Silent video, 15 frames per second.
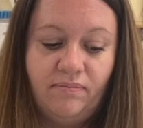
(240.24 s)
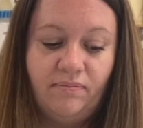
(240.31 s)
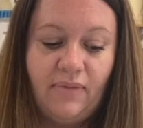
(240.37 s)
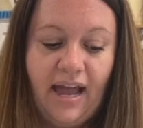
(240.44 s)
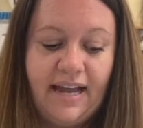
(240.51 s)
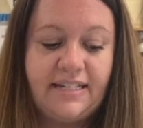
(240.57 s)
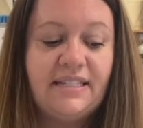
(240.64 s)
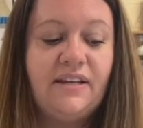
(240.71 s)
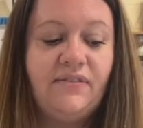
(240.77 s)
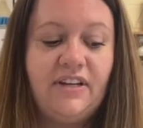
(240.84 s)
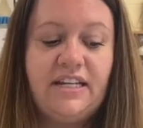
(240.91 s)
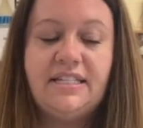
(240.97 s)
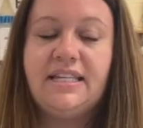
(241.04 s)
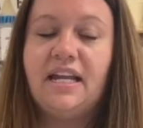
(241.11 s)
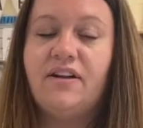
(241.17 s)

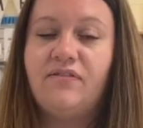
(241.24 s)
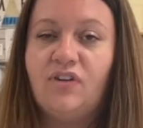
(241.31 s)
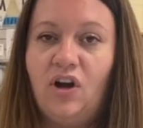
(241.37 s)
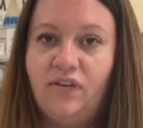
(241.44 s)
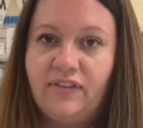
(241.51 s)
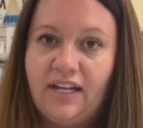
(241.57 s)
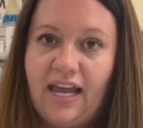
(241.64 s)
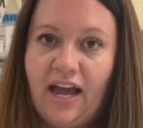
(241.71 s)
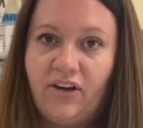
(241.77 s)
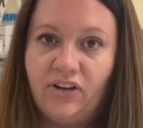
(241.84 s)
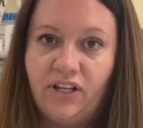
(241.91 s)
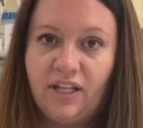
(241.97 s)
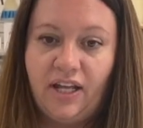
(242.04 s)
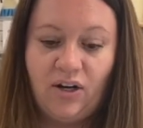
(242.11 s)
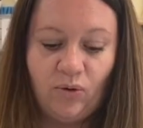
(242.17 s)
activities that involve the
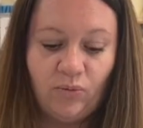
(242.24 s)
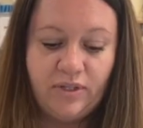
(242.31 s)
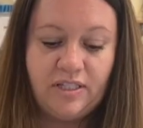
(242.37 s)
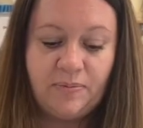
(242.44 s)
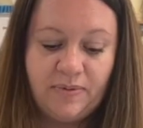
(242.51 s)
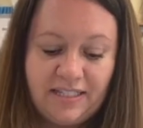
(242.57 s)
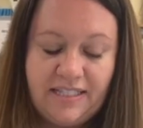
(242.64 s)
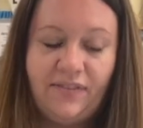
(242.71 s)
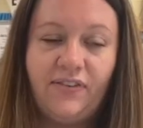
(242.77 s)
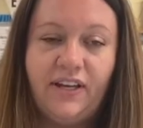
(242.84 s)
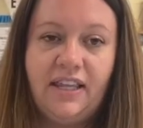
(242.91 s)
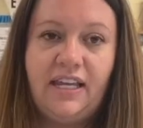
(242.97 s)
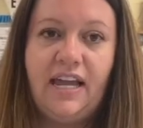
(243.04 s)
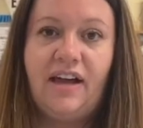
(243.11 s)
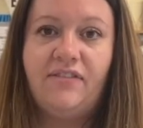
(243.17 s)
calculator. We
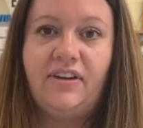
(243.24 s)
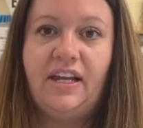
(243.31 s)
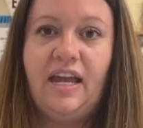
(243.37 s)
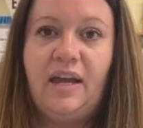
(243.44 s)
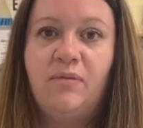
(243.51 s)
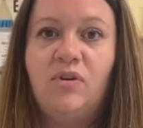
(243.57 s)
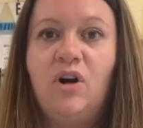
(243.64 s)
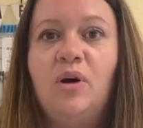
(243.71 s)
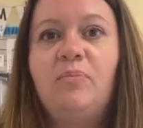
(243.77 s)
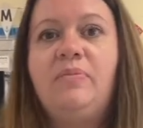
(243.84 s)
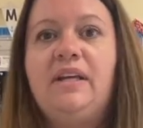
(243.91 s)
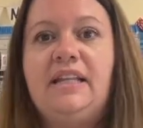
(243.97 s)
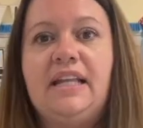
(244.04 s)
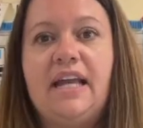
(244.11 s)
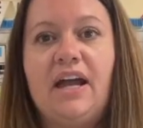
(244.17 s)
specifically have a game called
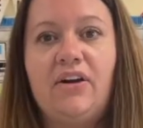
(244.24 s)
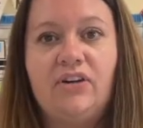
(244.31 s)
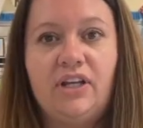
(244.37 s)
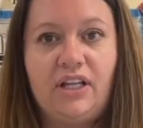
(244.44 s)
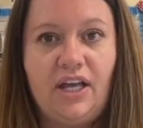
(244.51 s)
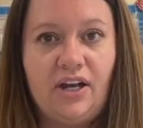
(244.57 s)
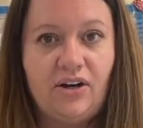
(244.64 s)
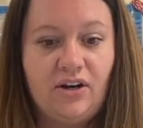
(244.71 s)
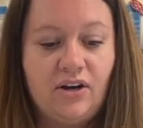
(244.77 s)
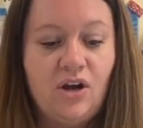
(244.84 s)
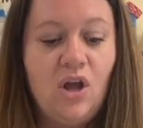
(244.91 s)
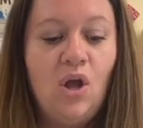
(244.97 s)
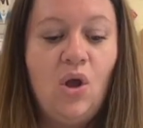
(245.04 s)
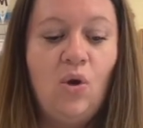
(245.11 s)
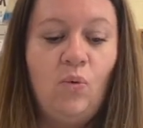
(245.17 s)
Beat the Calculator,
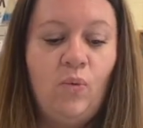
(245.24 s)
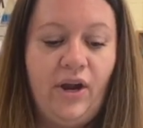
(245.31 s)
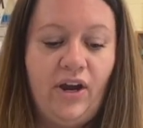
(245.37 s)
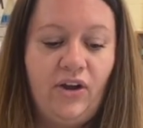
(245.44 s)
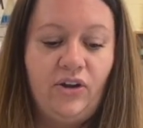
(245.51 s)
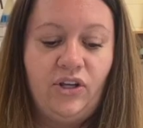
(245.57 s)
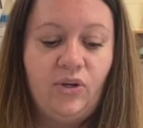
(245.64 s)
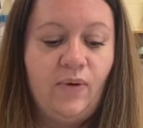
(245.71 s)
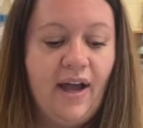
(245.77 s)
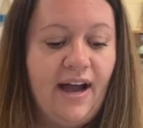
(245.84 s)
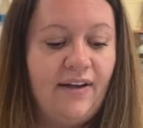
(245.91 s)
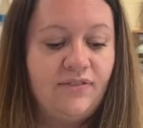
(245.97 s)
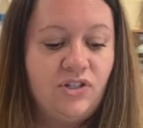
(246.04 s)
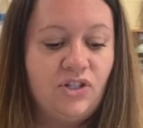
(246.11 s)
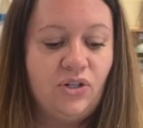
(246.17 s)
where you
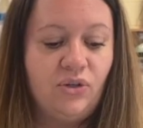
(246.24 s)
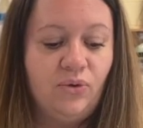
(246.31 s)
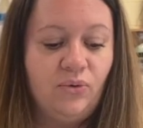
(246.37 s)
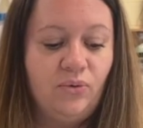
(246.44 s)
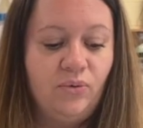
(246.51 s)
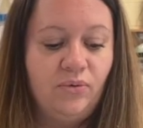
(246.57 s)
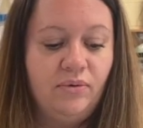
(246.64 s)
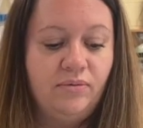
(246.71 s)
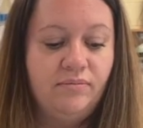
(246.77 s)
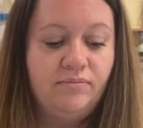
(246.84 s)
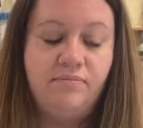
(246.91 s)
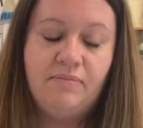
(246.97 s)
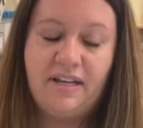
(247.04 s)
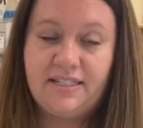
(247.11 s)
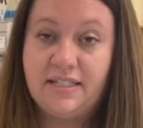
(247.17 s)
have to
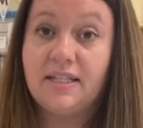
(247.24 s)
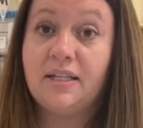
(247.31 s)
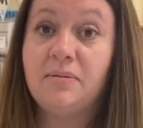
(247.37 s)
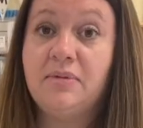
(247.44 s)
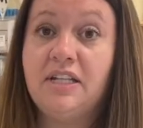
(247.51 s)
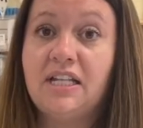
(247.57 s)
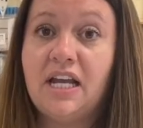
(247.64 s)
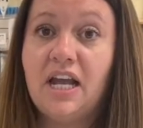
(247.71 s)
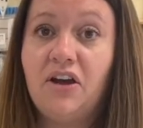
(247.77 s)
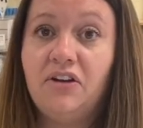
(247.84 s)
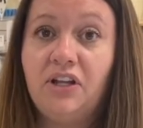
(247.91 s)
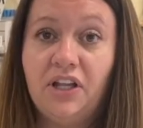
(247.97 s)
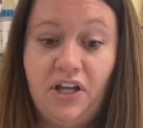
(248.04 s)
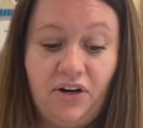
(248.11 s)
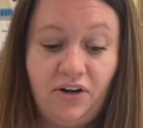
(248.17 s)
basically beat the
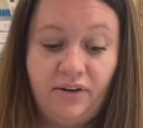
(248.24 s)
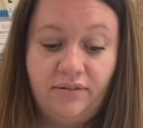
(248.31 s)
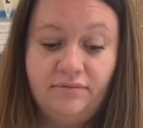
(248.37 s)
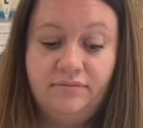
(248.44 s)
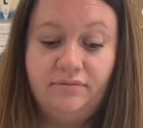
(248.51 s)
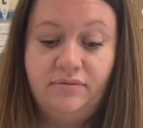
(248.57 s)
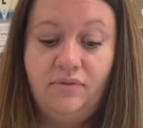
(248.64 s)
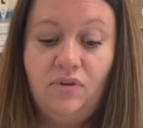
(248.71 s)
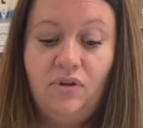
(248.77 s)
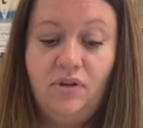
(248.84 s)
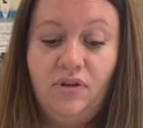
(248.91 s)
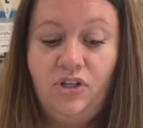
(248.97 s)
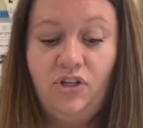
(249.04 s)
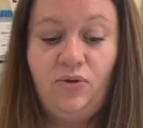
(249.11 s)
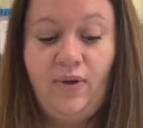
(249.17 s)
calculator.
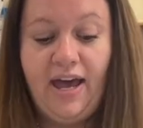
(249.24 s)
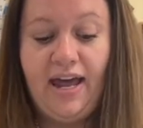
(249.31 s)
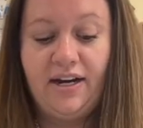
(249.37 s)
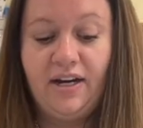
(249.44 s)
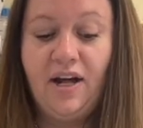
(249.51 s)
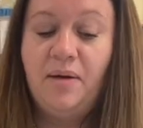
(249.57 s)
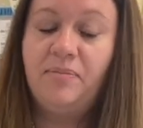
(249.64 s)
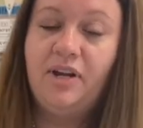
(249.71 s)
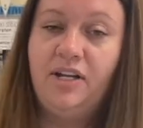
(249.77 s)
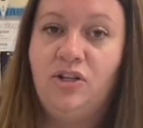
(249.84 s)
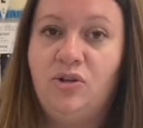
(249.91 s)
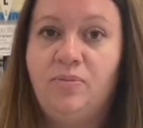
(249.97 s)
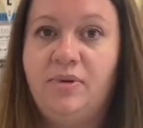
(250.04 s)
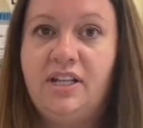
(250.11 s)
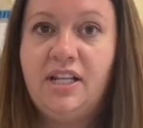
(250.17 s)
You add it up and
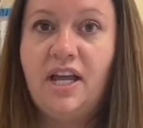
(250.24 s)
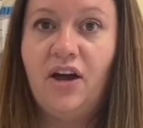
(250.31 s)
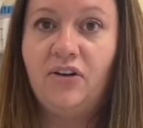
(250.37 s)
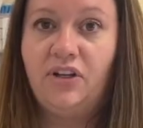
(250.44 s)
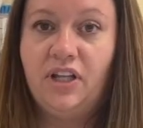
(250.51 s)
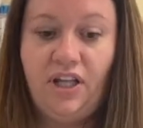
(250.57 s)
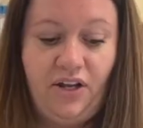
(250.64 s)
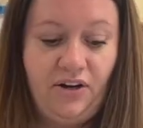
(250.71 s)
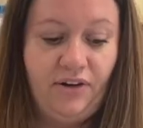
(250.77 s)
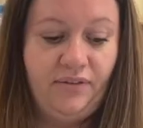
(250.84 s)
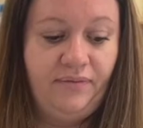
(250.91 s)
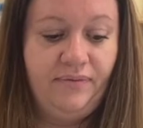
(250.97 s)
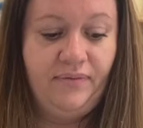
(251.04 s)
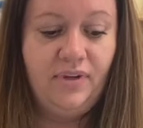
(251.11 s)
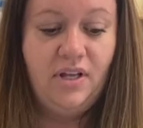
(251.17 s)
you beat the calculator.
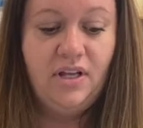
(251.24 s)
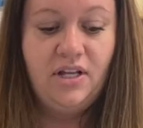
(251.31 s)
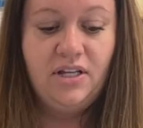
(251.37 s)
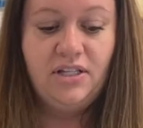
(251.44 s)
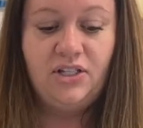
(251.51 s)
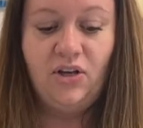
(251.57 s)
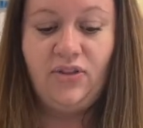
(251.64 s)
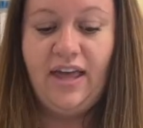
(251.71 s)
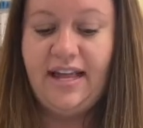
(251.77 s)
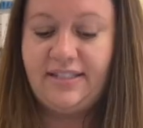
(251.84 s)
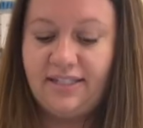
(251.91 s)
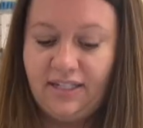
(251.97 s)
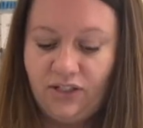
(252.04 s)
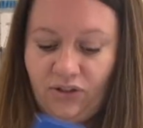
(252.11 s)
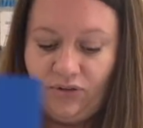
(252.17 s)
So that's
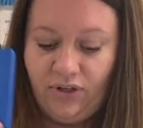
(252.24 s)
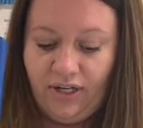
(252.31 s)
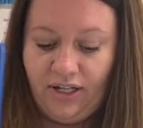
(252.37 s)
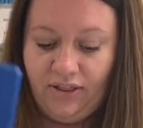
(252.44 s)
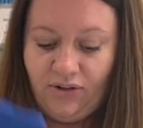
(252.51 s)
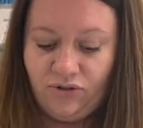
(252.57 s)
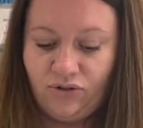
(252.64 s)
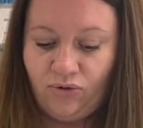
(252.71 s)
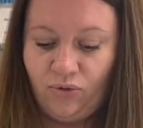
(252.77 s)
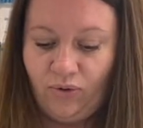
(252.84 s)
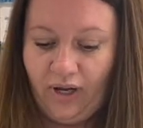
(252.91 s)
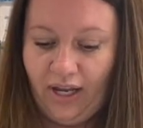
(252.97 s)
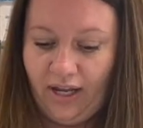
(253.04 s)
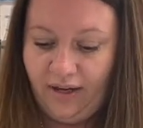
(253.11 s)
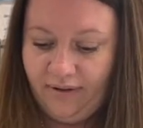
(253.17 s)
included in their
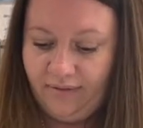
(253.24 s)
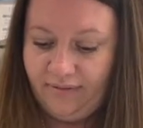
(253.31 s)
toolkit.